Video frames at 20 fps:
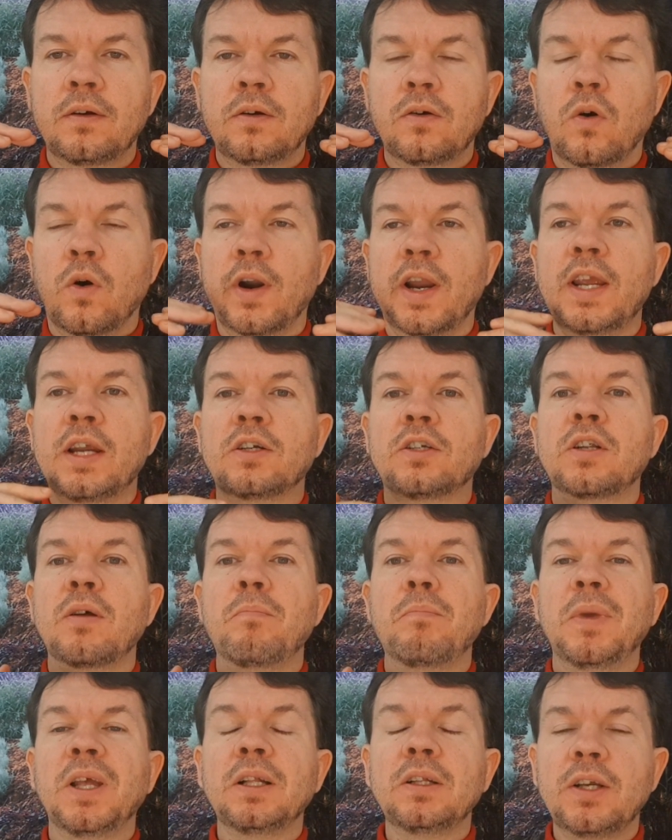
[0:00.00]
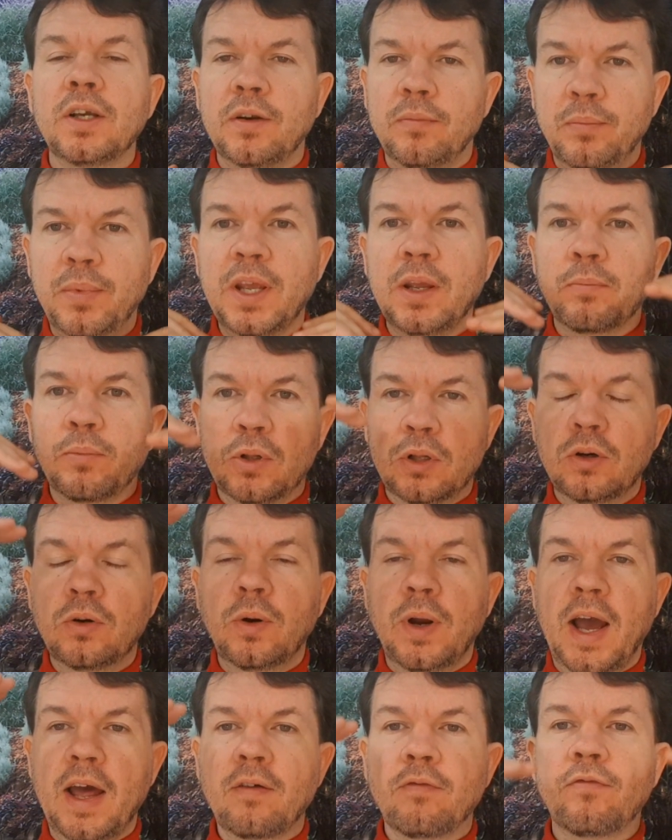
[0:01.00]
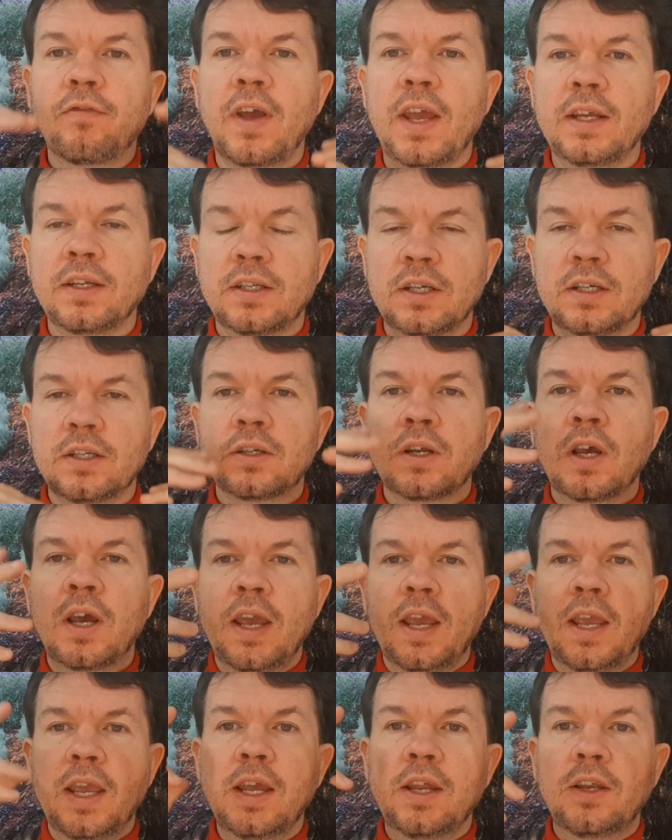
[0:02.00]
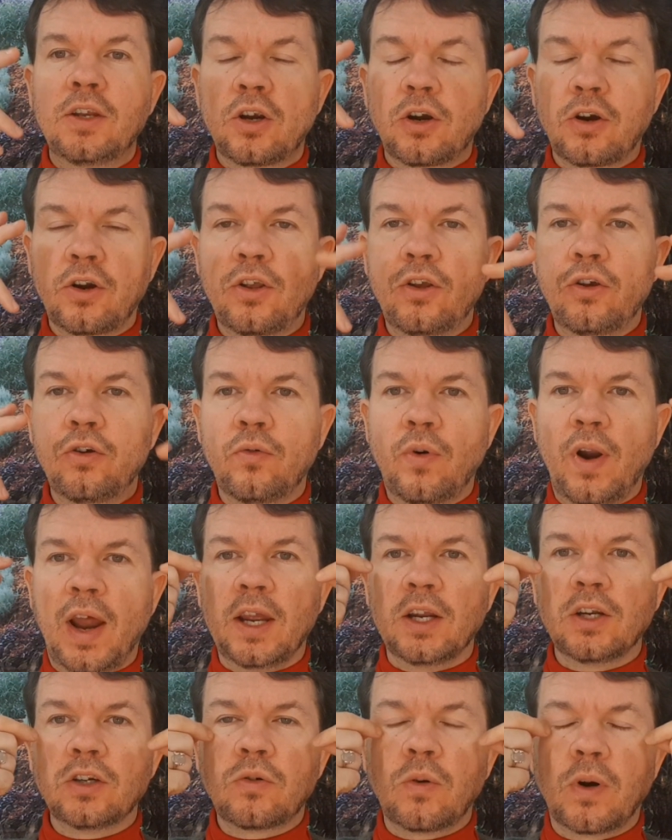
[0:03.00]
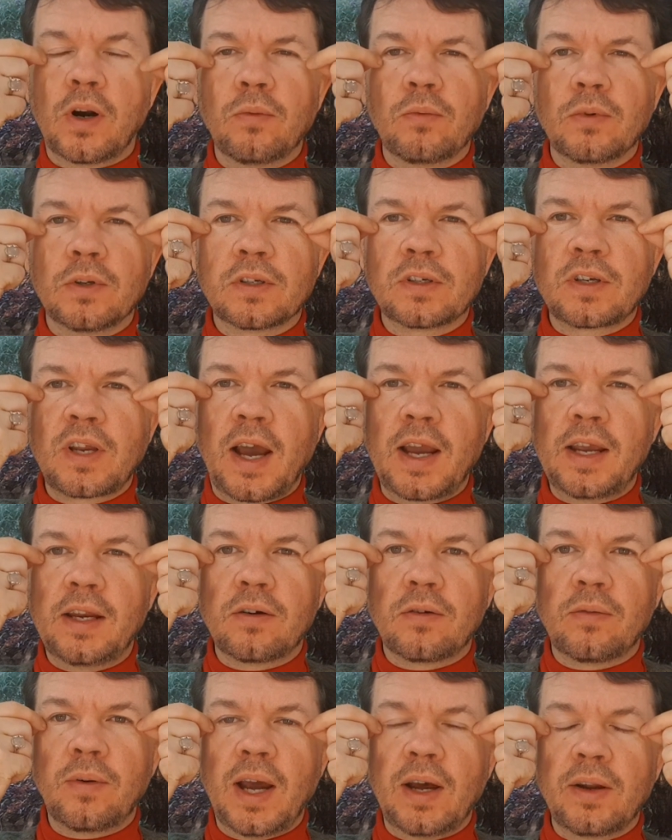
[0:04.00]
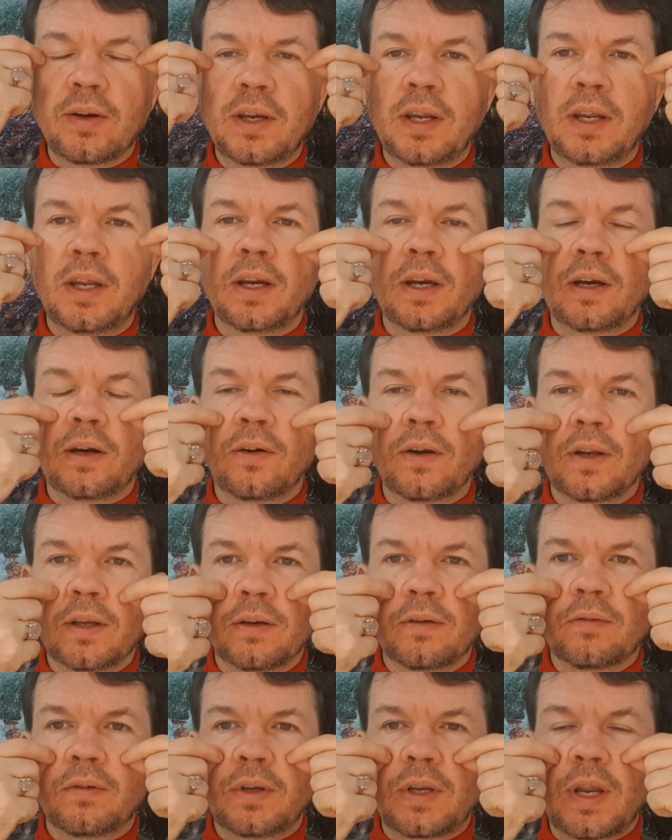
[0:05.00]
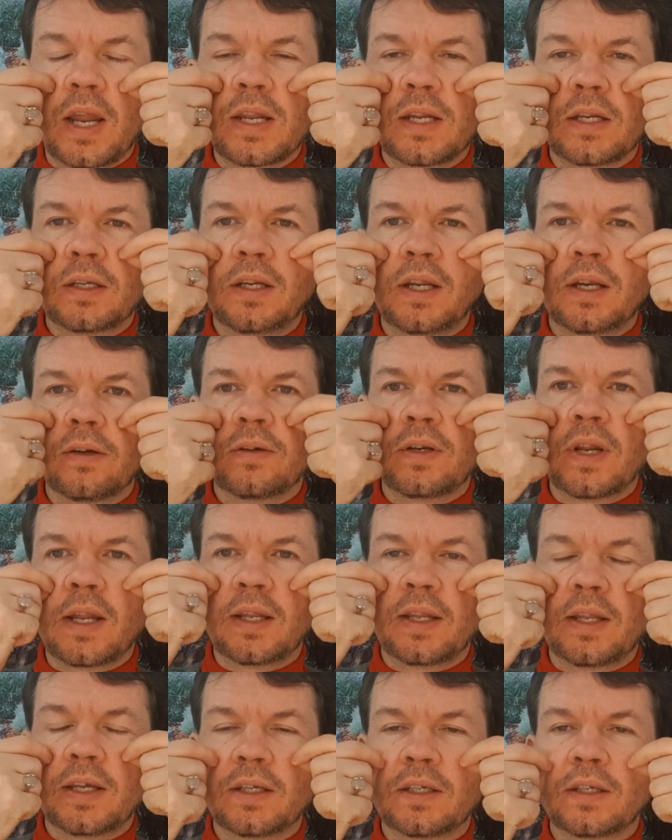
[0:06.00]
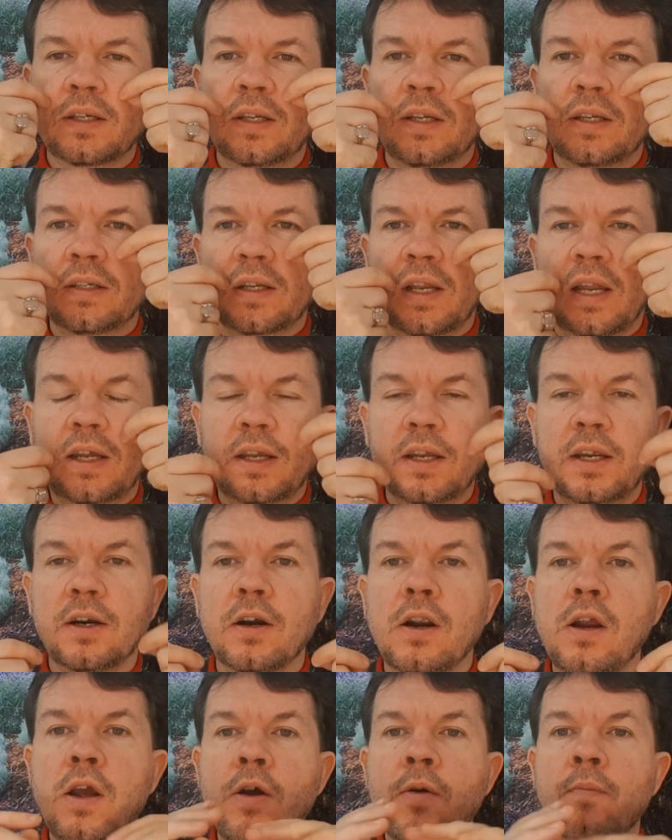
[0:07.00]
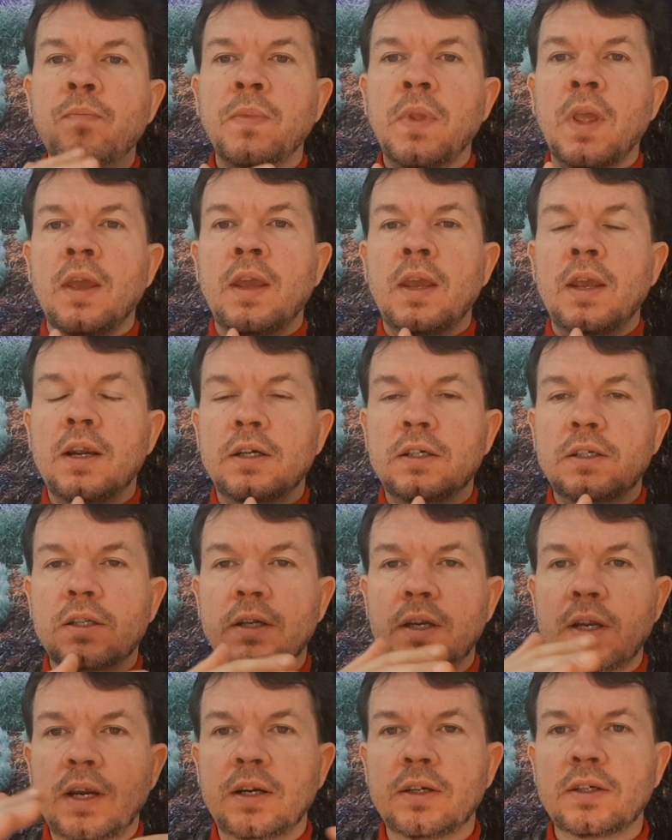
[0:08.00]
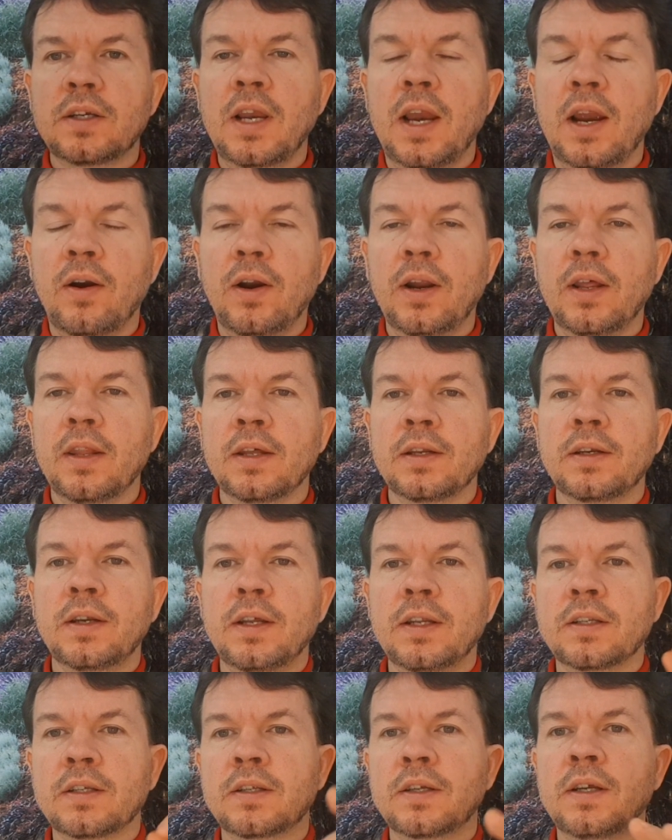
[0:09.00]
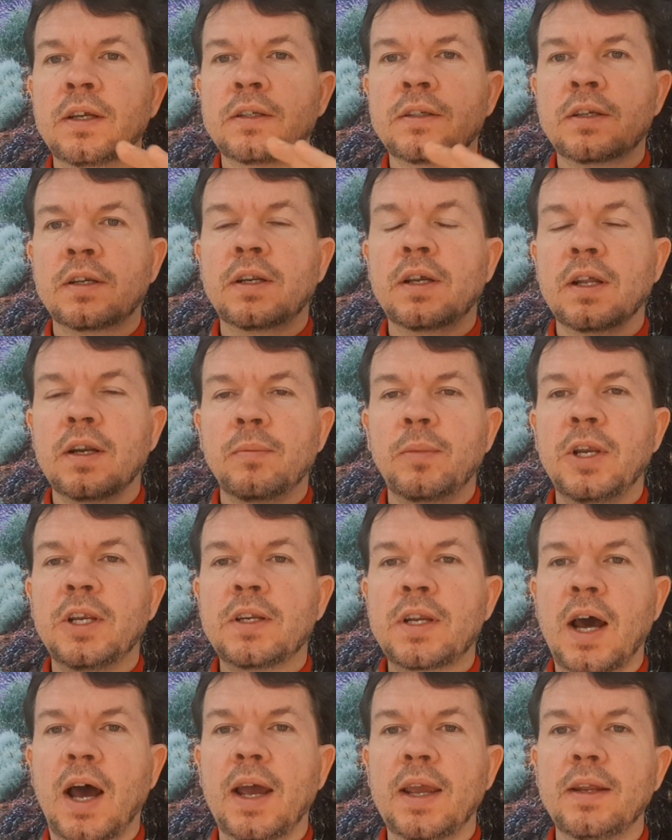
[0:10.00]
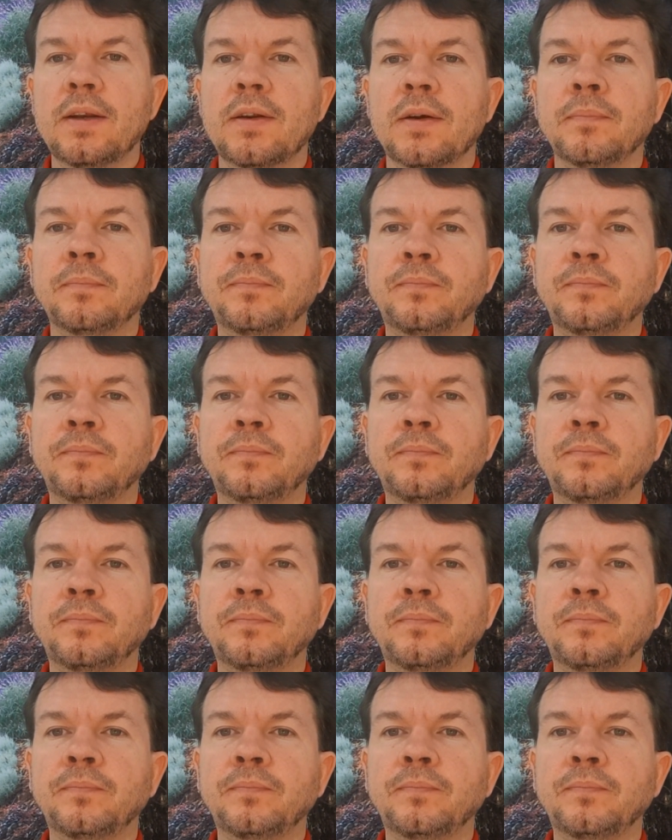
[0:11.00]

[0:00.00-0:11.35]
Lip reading: Or here's 1 million people who had faces in your hue range where it was tight around here and done this and this, like here. Here's an area that it's going to be tight.